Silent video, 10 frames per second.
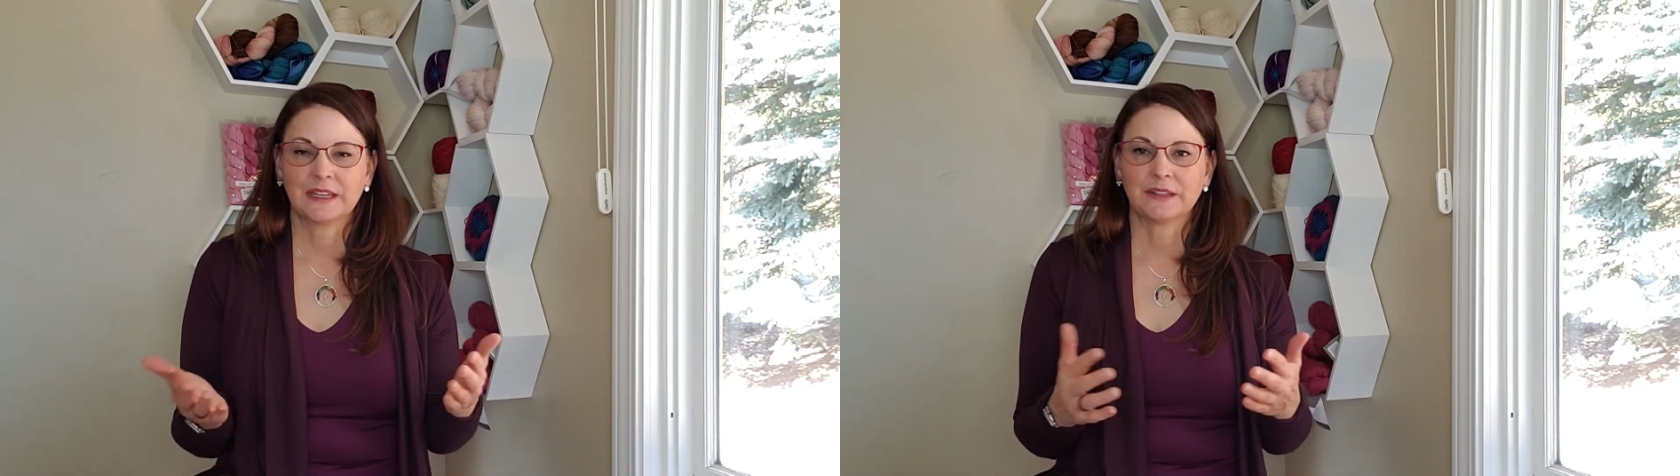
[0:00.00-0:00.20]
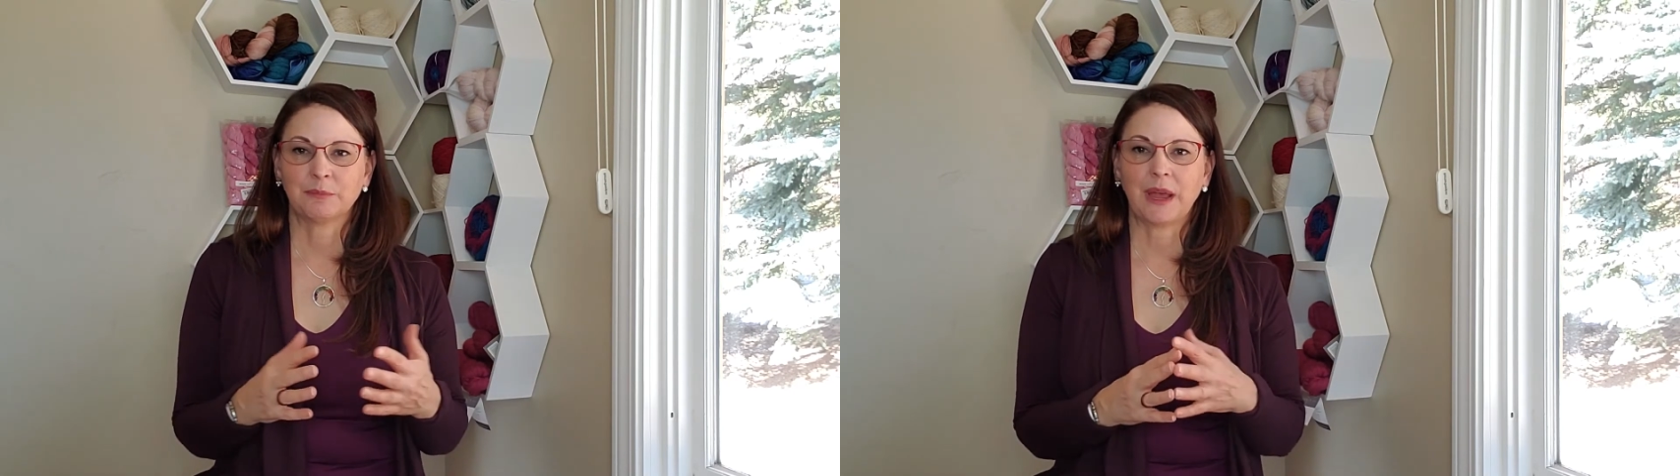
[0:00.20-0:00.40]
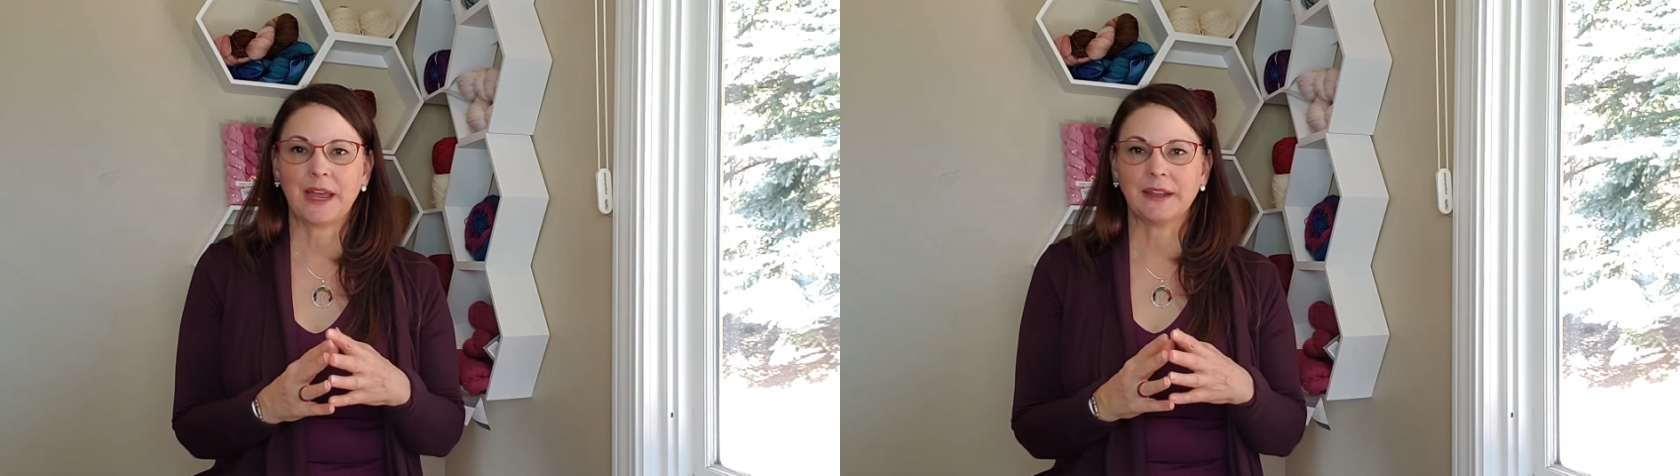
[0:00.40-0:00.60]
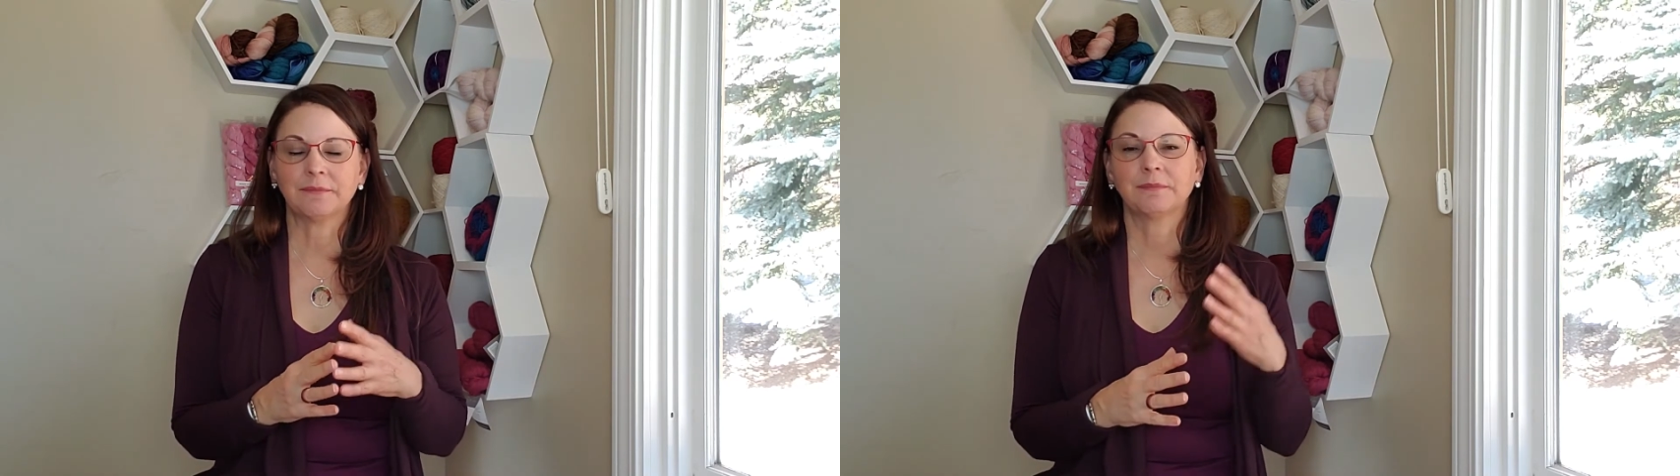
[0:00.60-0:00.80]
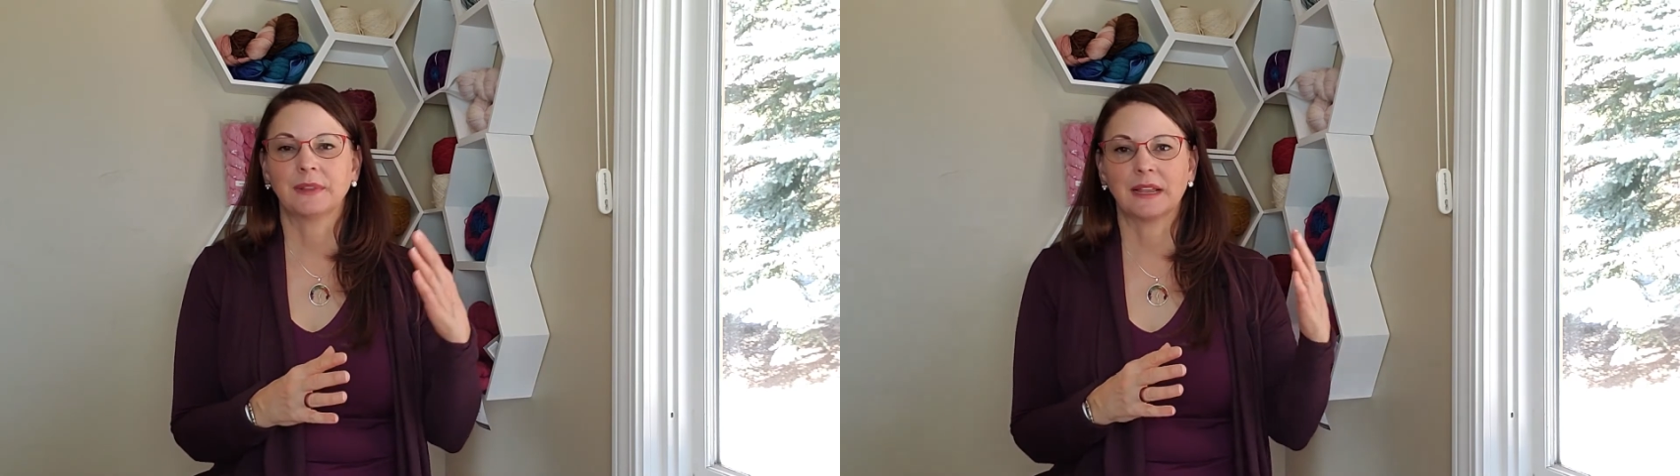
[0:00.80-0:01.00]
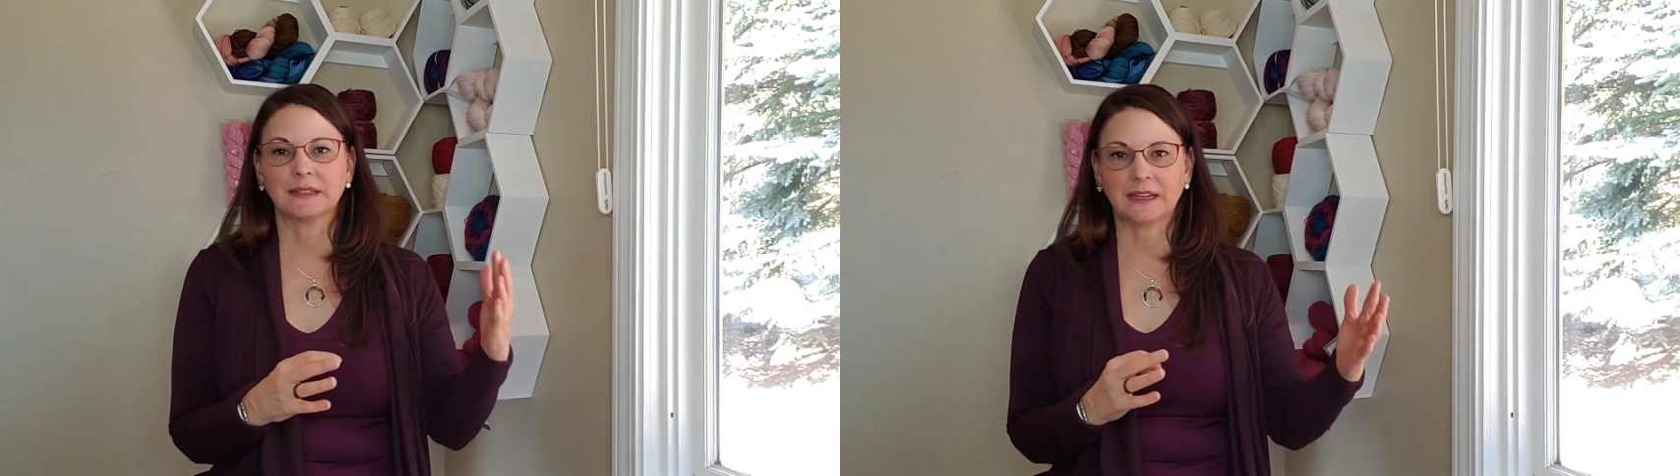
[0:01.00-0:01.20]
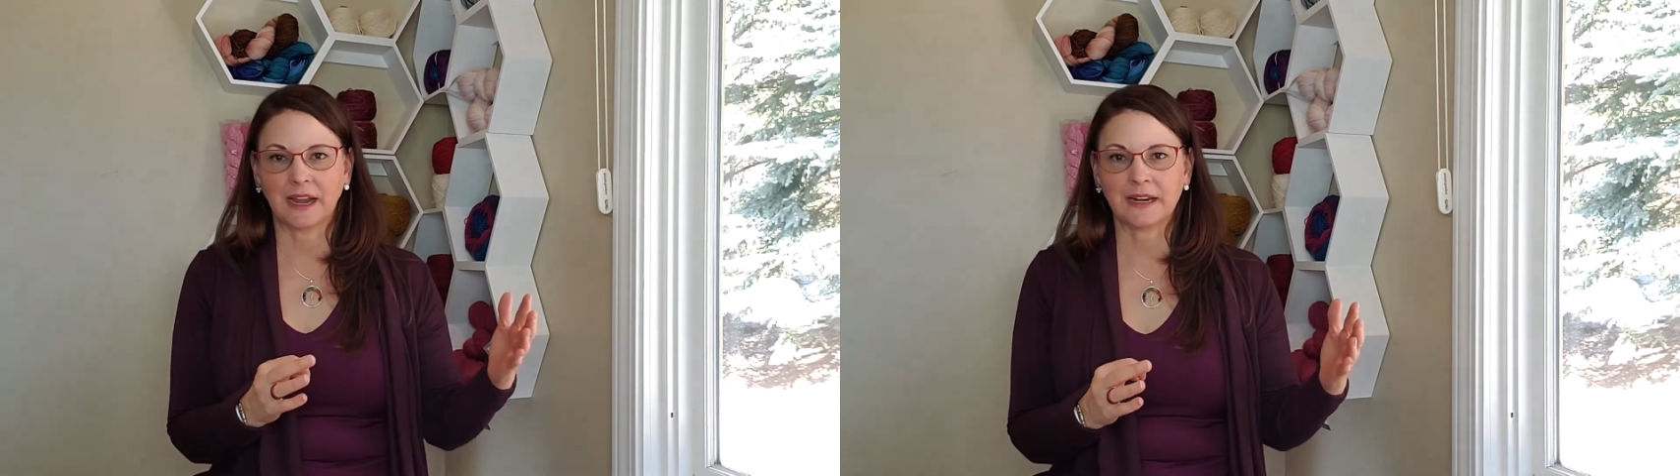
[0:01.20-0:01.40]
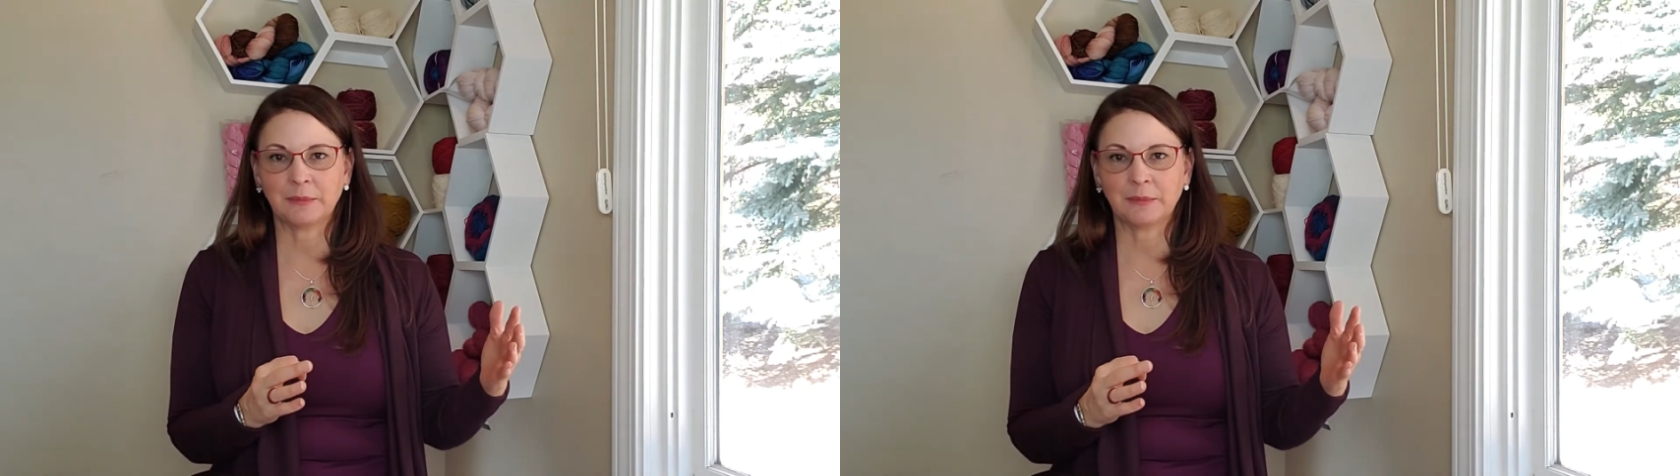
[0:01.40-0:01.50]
But that dieting